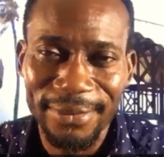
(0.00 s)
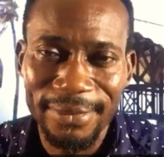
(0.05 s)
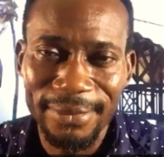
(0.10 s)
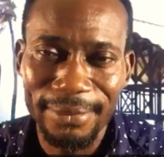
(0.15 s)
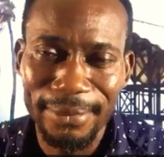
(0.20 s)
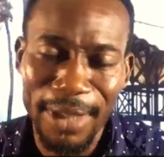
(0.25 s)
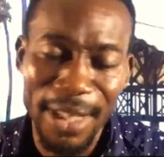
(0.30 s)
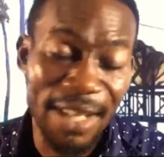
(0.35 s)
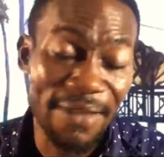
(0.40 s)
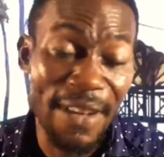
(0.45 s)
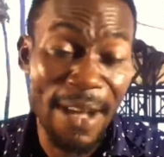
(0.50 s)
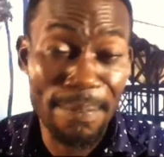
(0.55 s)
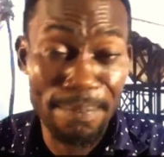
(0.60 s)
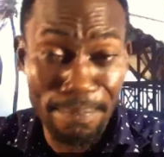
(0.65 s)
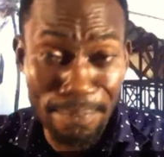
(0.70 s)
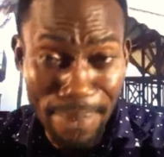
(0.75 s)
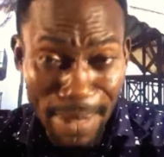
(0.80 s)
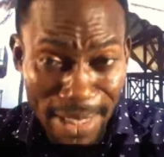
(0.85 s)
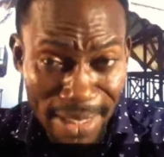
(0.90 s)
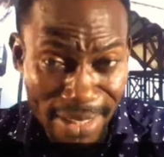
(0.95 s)
But if
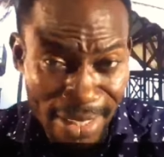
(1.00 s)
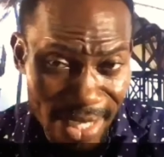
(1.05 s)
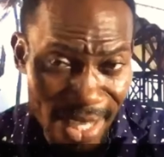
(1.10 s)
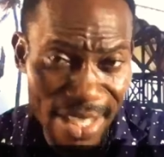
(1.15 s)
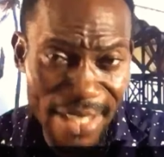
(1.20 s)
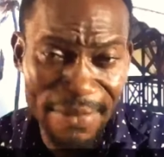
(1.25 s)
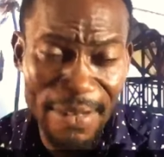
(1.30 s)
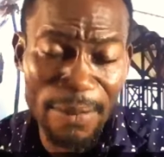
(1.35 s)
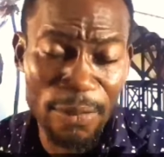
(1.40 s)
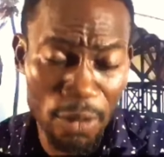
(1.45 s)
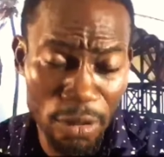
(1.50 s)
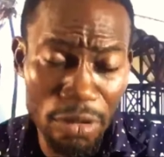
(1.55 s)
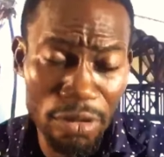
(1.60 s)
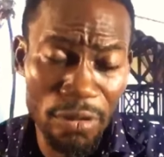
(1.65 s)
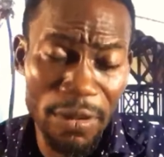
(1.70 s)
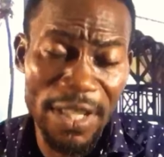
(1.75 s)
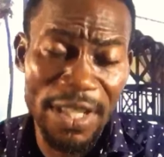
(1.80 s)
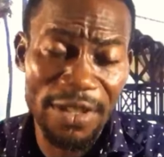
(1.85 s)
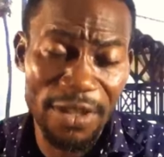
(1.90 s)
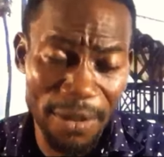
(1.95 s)
I'm better, if I'm good
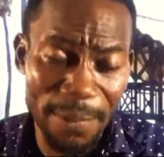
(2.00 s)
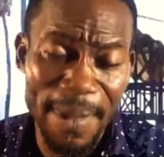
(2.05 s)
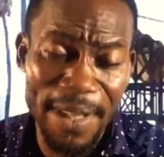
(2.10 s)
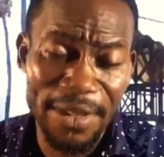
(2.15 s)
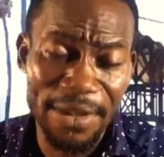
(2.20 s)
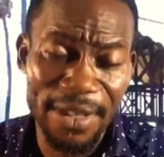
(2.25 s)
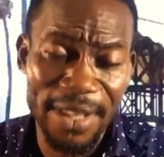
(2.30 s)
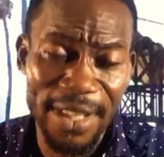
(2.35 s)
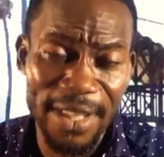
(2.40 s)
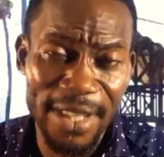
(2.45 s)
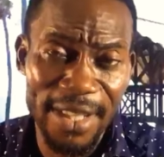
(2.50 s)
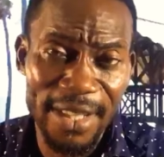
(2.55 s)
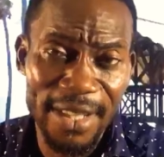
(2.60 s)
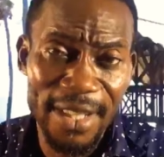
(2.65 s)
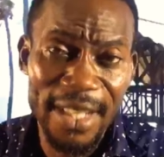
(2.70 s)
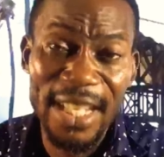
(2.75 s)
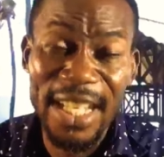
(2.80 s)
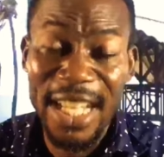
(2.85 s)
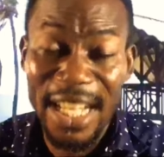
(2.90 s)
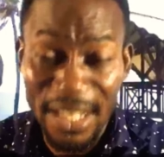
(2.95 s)
with supersonic
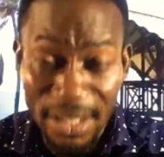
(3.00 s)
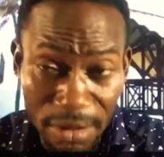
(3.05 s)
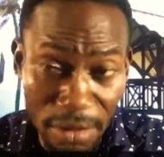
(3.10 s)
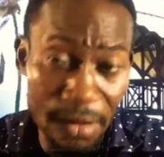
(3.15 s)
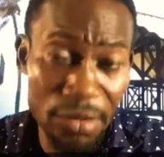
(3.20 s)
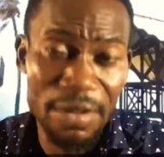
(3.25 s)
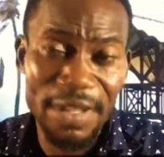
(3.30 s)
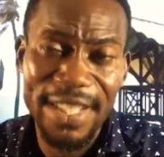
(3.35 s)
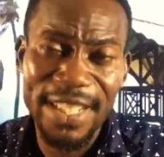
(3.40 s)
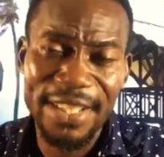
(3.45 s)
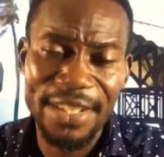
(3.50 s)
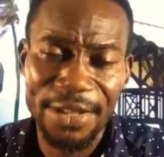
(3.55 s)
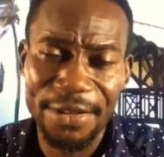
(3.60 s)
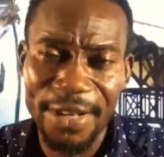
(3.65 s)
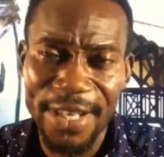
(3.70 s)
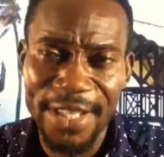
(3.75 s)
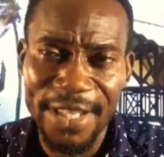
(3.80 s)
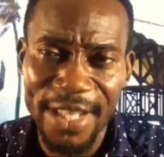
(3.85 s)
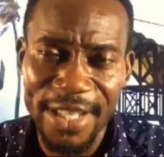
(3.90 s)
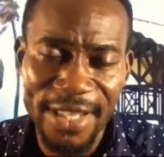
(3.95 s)
and good with
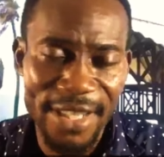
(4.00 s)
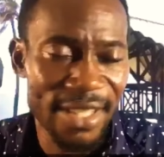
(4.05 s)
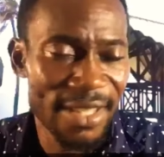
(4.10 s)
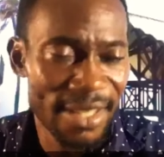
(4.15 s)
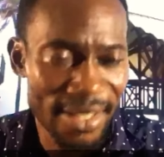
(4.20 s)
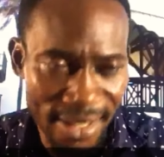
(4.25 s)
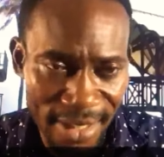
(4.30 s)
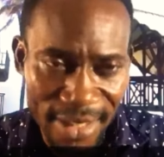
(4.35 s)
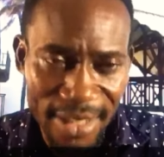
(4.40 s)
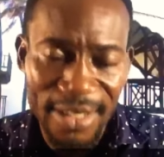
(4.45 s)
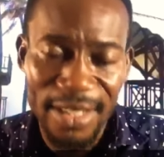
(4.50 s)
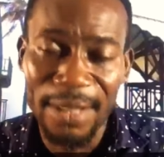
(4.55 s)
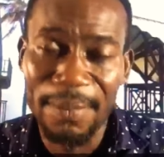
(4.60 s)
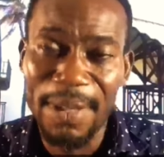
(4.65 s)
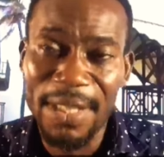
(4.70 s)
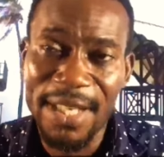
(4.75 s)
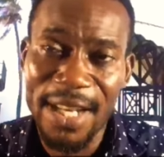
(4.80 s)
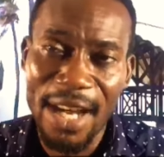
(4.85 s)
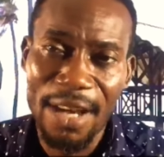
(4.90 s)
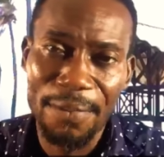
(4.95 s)
integrated, the
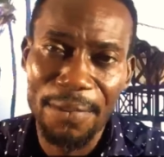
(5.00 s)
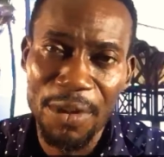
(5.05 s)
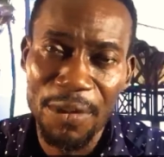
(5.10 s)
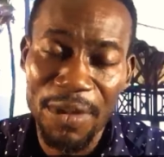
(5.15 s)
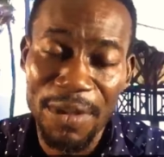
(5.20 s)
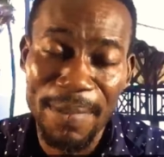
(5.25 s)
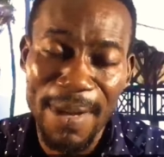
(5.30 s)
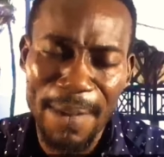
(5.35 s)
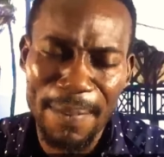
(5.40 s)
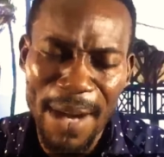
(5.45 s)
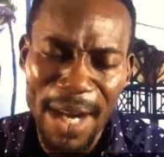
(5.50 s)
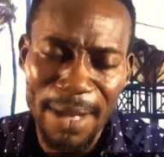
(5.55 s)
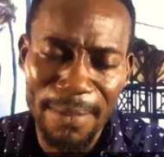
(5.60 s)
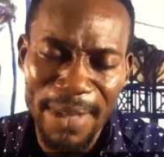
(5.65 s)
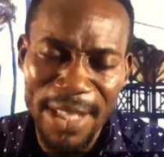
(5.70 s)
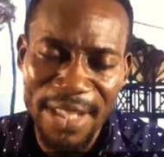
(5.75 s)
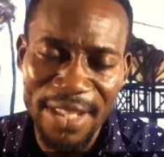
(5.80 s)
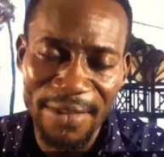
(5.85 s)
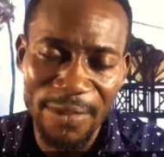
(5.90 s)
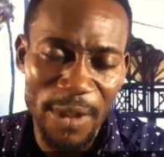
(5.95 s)
better I'll be with my
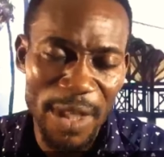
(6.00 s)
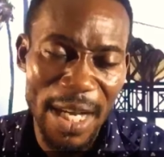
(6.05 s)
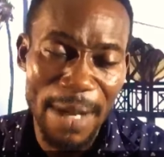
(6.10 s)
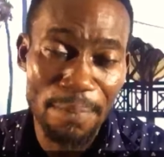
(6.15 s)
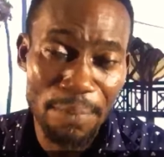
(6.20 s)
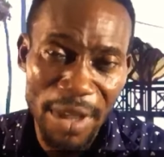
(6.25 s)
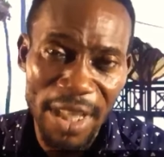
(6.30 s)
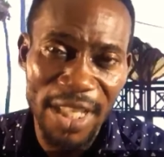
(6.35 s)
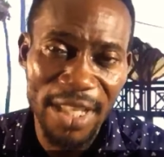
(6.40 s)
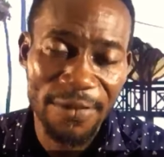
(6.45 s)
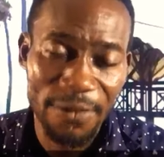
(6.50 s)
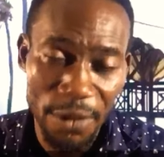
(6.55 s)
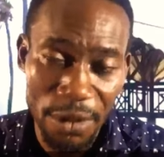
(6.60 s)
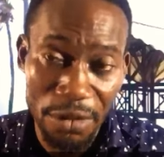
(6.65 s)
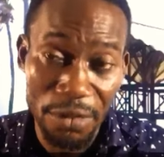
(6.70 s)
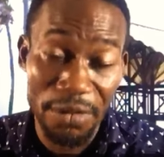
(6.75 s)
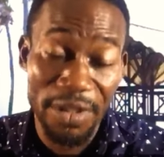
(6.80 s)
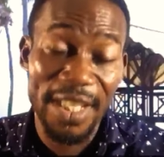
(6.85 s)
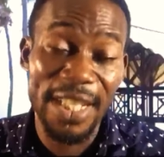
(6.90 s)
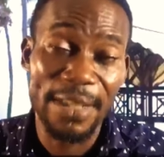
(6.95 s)
amalgamative when I pick it for
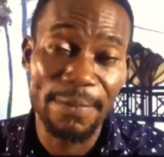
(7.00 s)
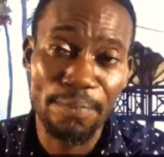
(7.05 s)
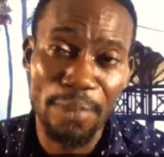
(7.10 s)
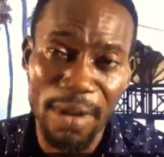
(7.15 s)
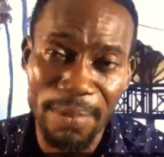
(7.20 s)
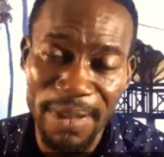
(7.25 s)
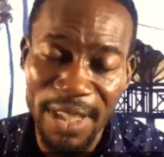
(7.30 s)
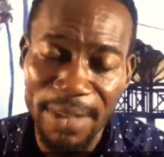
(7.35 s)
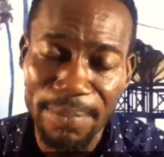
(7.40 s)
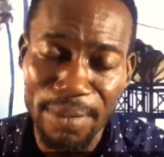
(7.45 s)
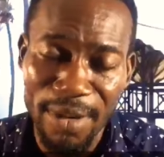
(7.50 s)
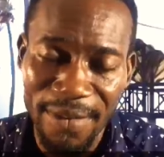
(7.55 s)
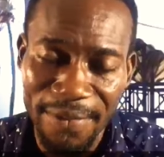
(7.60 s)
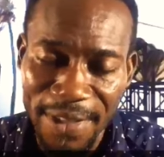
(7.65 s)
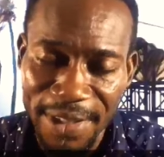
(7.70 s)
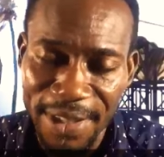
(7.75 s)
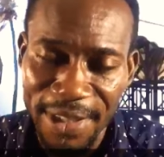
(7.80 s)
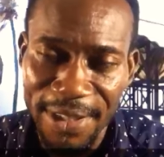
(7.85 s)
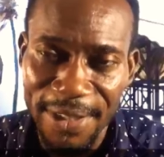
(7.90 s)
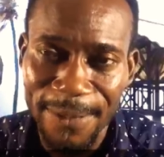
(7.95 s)
use in public
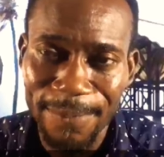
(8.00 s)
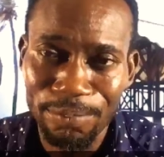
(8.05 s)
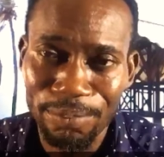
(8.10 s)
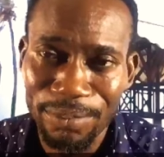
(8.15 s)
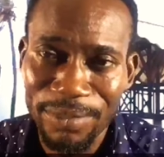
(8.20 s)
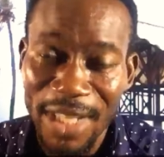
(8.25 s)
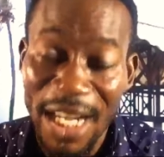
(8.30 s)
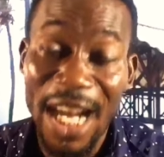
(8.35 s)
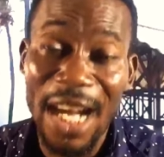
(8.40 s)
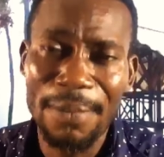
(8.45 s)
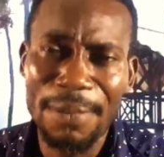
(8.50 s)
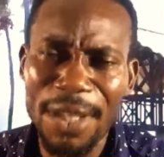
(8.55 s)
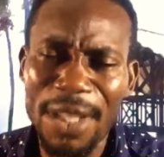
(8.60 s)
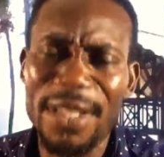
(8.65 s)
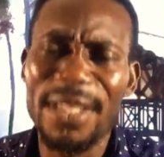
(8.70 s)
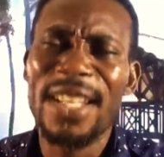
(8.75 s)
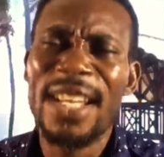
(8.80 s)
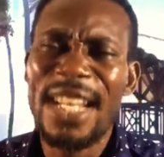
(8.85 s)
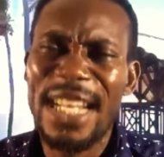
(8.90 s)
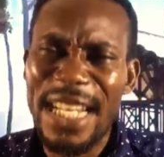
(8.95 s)
prophecies
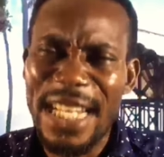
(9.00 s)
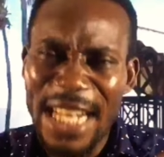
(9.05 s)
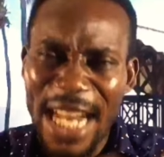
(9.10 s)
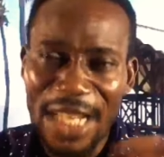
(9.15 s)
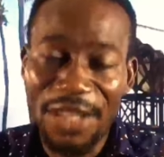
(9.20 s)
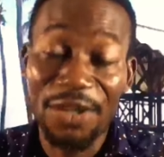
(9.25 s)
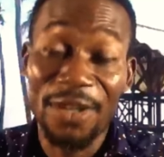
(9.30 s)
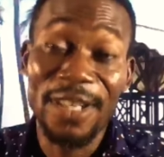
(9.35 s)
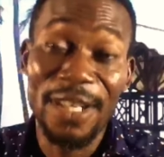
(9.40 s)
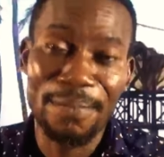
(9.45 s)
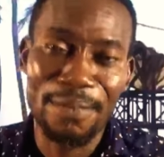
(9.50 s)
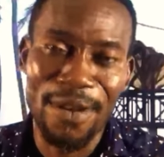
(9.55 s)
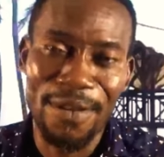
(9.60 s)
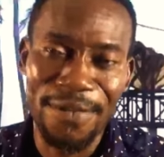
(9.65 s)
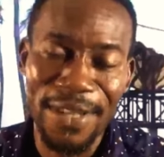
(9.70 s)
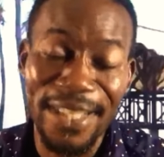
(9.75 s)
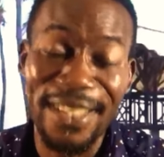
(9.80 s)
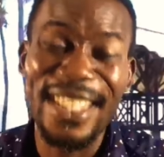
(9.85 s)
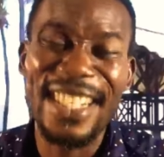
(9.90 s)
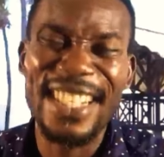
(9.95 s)
not only
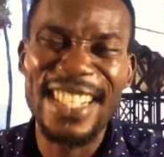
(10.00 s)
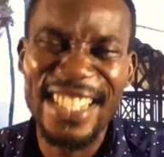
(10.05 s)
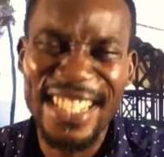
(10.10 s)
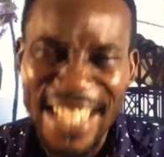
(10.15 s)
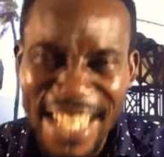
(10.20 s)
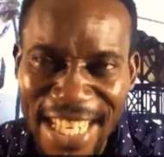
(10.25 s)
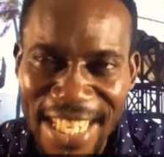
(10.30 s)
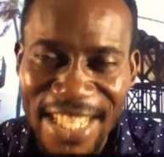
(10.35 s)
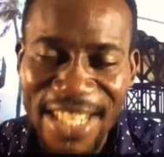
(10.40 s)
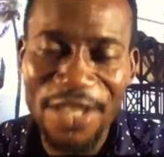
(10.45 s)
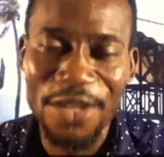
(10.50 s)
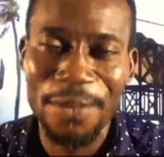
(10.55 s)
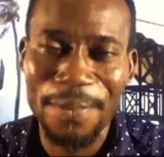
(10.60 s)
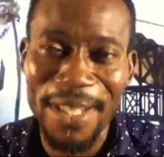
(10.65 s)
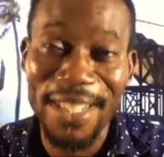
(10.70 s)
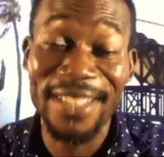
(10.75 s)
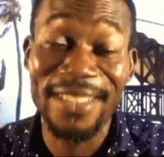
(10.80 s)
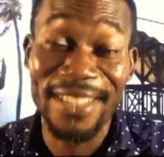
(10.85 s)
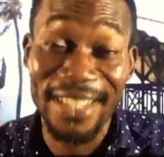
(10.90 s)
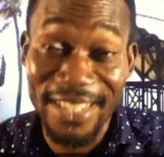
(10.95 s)
prophets need to
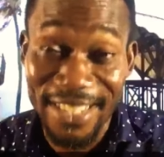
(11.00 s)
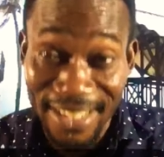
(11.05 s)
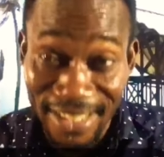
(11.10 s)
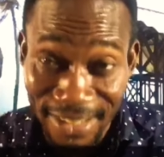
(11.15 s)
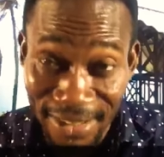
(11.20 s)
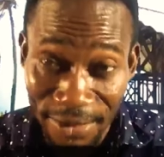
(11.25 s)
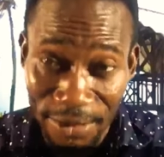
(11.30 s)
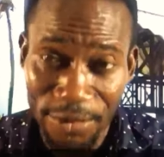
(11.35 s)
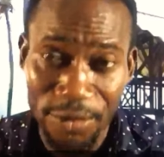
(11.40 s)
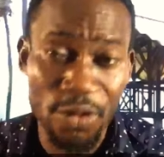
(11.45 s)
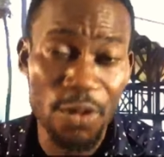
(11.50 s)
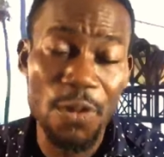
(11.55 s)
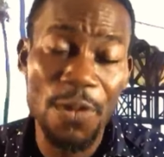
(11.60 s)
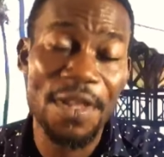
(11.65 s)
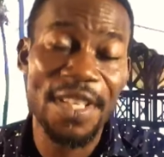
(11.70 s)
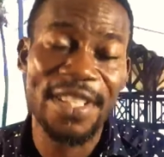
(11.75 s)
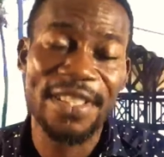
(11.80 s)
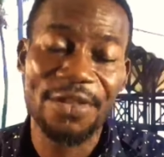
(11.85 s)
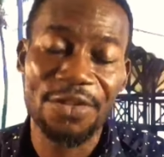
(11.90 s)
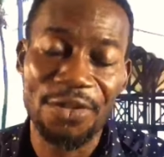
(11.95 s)
meditate through
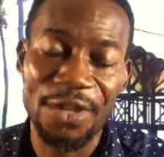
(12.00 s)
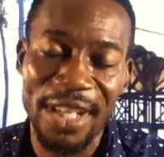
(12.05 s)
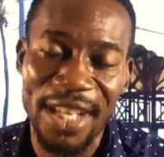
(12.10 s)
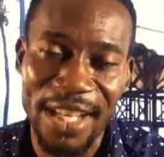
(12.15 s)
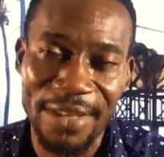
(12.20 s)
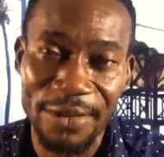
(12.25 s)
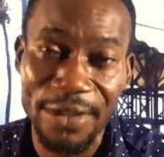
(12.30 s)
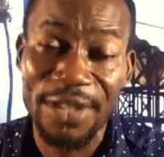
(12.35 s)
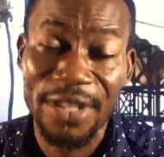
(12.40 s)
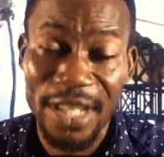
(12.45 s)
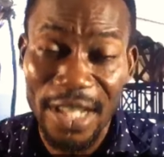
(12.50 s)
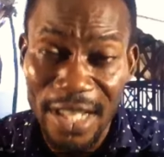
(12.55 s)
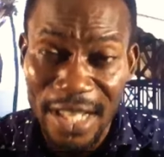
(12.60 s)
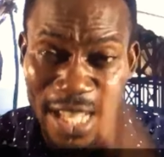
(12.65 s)
these three levels.